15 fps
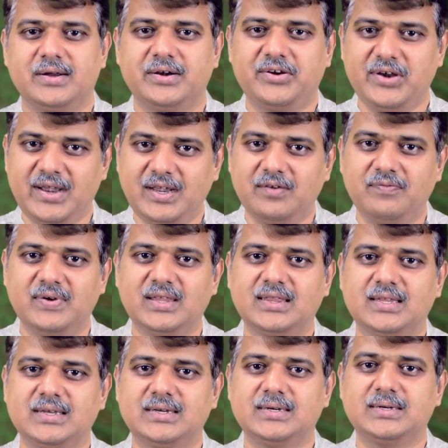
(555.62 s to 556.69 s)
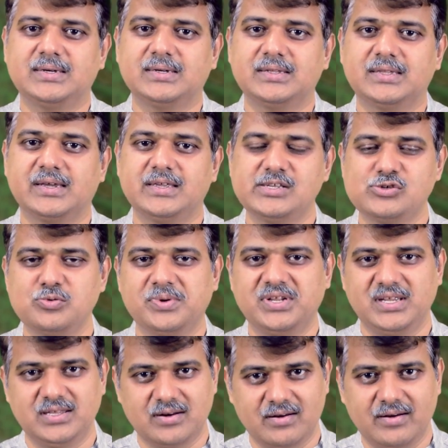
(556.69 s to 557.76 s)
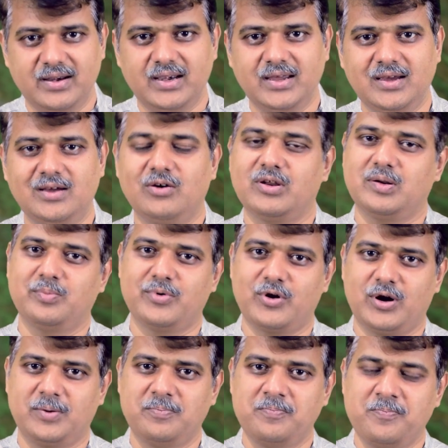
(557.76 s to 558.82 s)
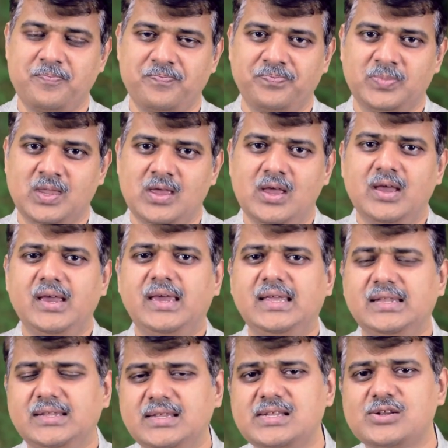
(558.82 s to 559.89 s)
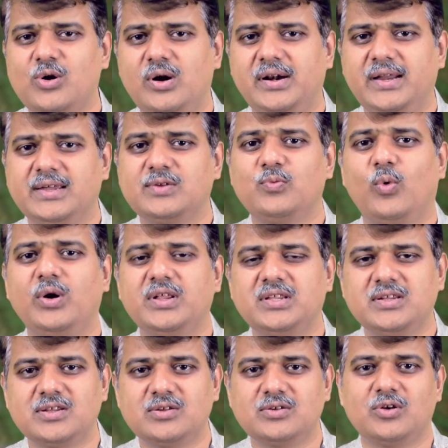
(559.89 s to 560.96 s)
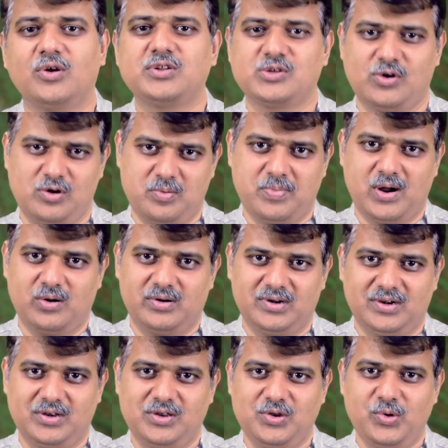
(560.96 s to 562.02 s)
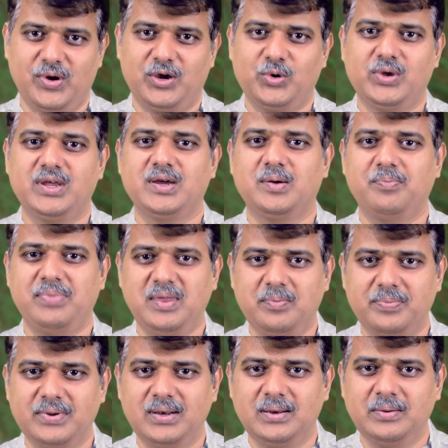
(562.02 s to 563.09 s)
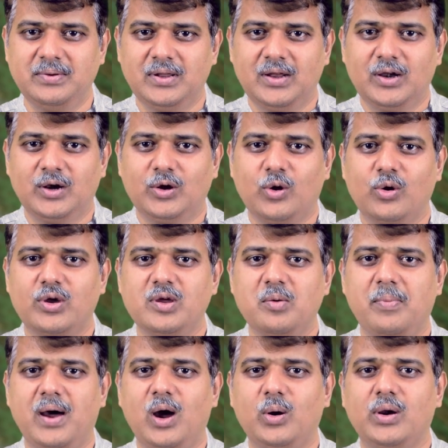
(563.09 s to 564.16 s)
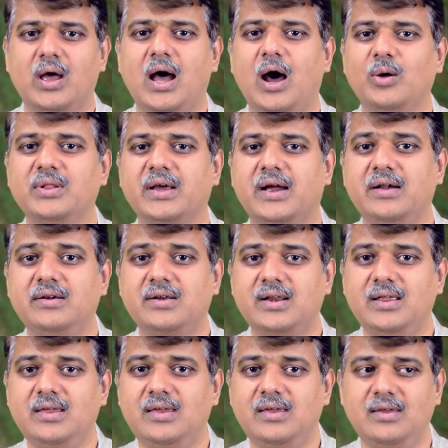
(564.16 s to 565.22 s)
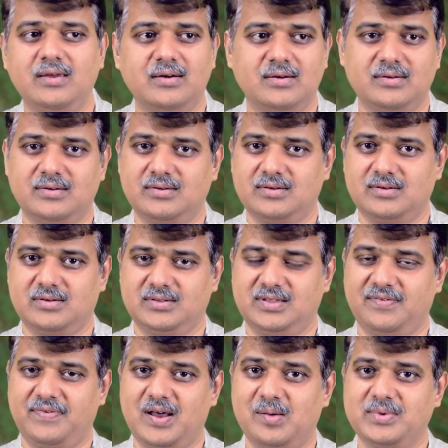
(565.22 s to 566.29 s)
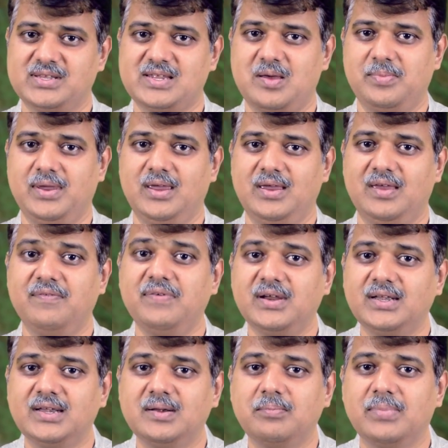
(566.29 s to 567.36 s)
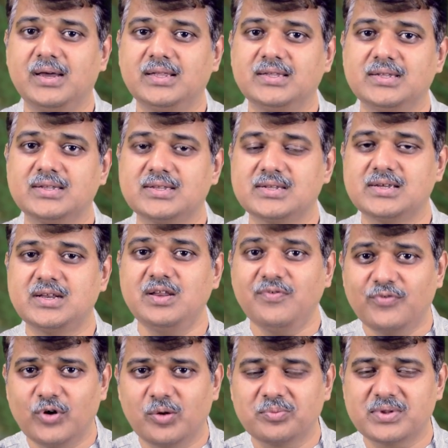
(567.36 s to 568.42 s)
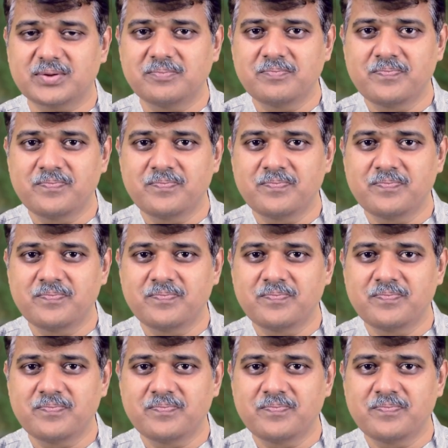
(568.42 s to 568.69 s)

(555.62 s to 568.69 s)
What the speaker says: trade it with the consumers either in India or abroad. In this context, what is this noise all about? You get to hear people talking about how the country, the farmers are being affected by these reforms.